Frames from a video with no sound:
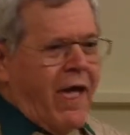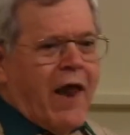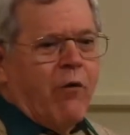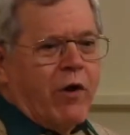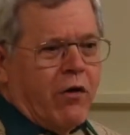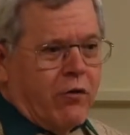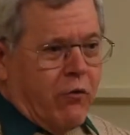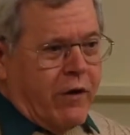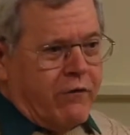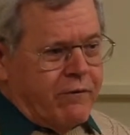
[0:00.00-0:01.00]
and I went a little
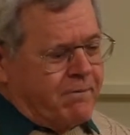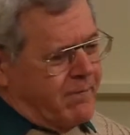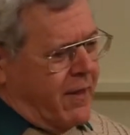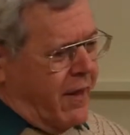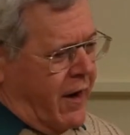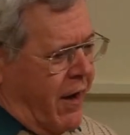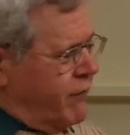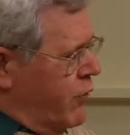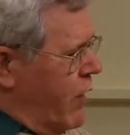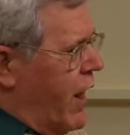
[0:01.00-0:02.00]
ways. And
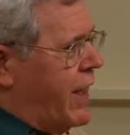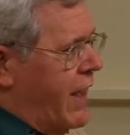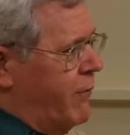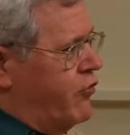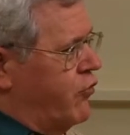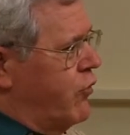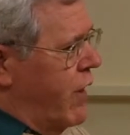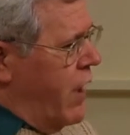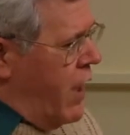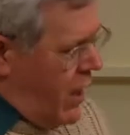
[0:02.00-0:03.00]
after a while, I came to
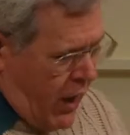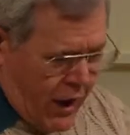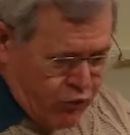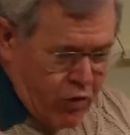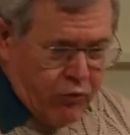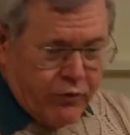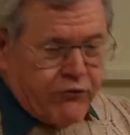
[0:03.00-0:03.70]
a road.